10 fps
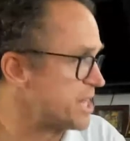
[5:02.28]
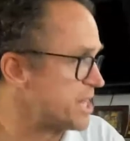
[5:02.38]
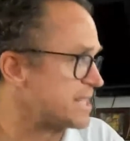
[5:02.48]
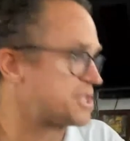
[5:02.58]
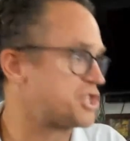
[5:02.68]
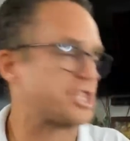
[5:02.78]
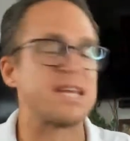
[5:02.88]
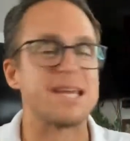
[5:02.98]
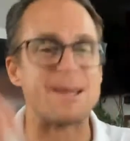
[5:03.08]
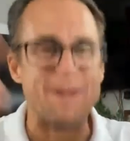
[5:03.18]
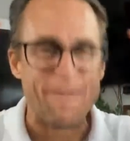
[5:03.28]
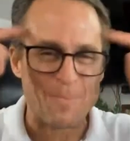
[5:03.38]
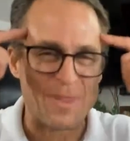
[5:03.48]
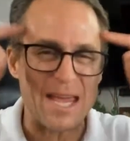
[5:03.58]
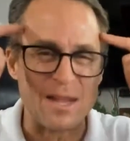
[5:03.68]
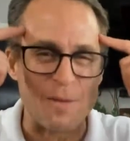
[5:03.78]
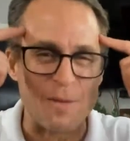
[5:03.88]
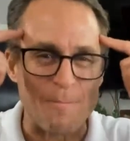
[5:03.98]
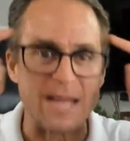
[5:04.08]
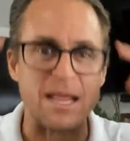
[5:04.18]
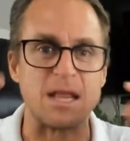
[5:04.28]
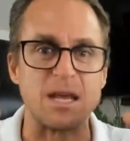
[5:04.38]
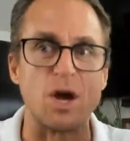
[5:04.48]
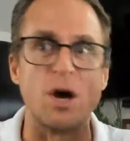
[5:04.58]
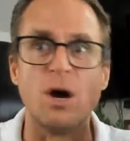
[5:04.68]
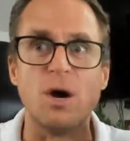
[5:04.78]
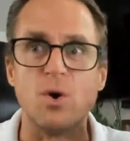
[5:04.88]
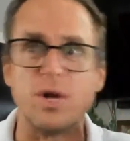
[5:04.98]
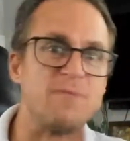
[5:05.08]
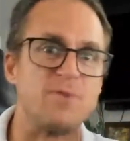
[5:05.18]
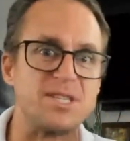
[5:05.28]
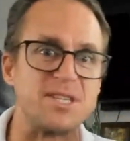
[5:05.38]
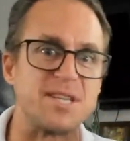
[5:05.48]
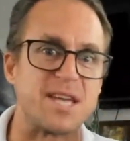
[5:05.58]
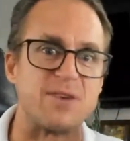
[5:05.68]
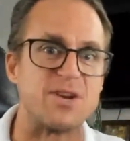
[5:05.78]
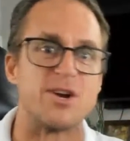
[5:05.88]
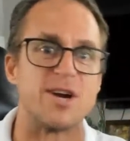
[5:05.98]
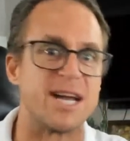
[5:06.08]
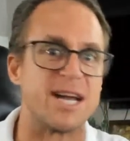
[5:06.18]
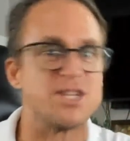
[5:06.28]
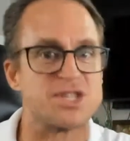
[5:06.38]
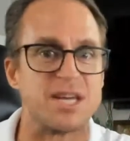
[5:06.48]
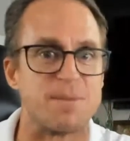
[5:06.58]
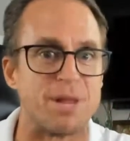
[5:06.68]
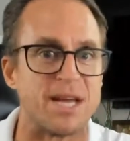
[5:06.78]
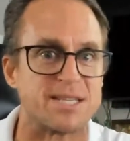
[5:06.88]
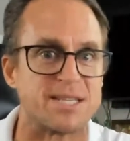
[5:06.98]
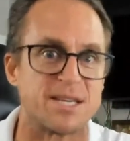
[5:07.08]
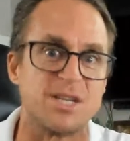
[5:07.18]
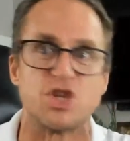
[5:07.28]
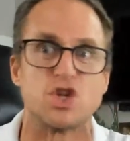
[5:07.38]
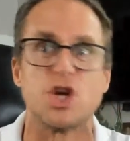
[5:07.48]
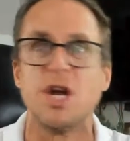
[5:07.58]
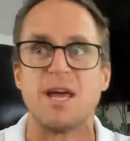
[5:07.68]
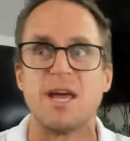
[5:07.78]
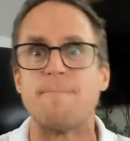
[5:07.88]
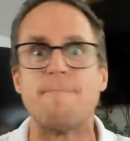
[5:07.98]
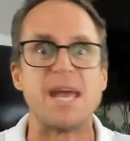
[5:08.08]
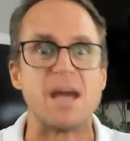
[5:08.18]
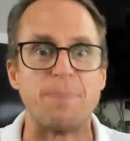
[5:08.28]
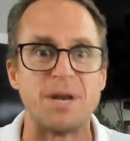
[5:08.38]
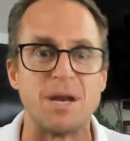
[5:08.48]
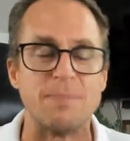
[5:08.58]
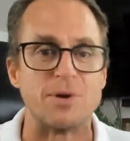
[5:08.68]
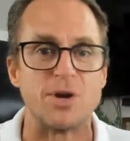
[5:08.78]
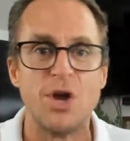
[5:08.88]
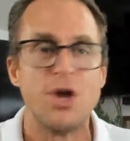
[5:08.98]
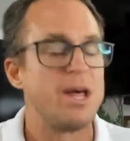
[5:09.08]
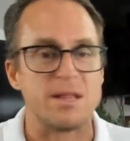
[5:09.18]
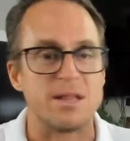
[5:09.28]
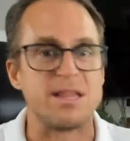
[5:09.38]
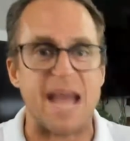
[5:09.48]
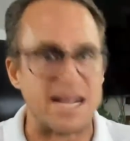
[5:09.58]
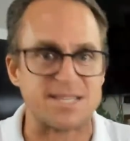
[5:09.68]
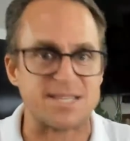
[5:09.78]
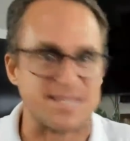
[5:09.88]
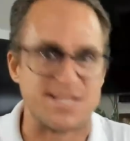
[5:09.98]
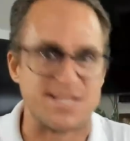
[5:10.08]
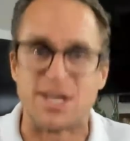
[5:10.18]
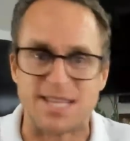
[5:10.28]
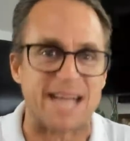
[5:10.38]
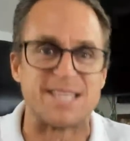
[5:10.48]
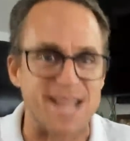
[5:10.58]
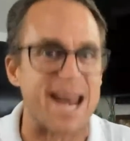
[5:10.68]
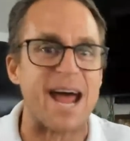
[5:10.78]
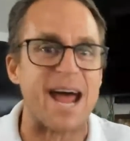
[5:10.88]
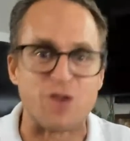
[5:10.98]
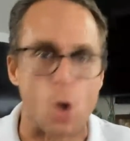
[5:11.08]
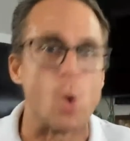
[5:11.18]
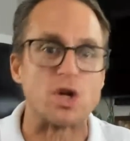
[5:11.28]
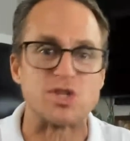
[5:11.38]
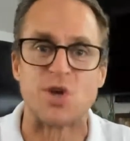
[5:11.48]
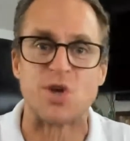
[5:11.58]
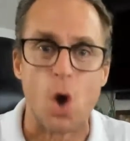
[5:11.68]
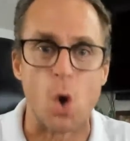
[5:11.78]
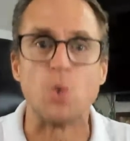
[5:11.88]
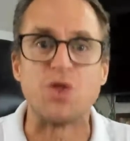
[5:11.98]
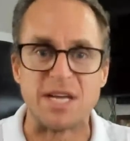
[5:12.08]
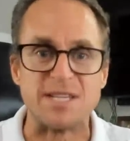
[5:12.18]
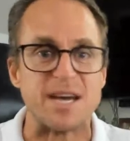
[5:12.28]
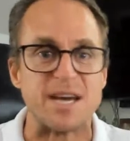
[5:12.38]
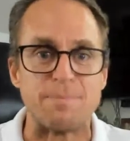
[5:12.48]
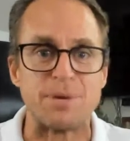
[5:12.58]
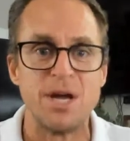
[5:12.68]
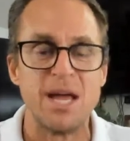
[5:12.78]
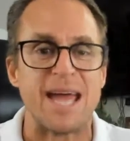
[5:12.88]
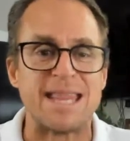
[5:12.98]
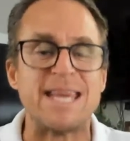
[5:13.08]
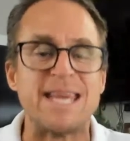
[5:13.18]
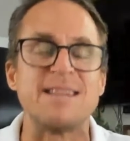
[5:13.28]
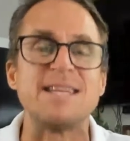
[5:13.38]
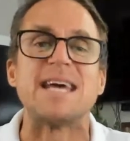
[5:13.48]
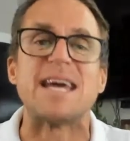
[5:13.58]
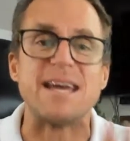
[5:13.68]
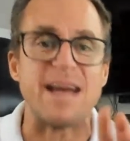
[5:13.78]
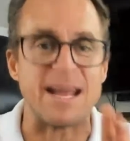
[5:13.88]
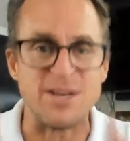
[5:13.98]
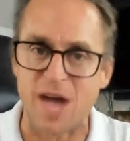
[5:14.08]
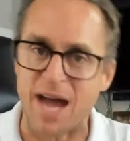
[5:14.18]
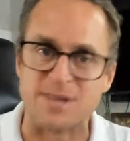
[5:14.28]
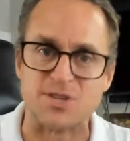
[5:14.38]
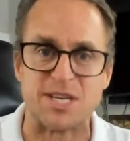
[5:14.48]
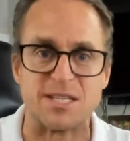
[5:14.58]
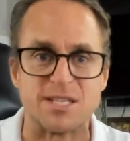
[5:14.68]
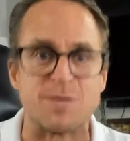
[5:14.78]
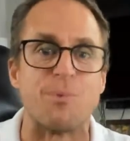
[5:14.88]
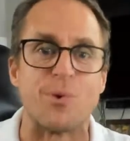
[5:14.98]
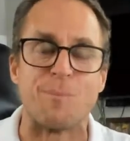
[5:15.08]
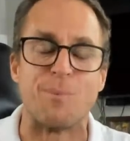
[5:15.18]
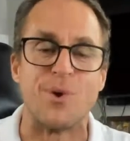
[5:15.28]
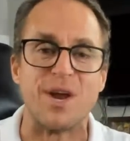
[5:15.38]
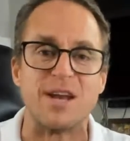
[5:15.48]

guys just think that in their mind, they think, oh, invoicing the carrier, I can just get a blank signature and make up a number. That's not how the courts hold things up. At the end of the day, and you got to understand this important point,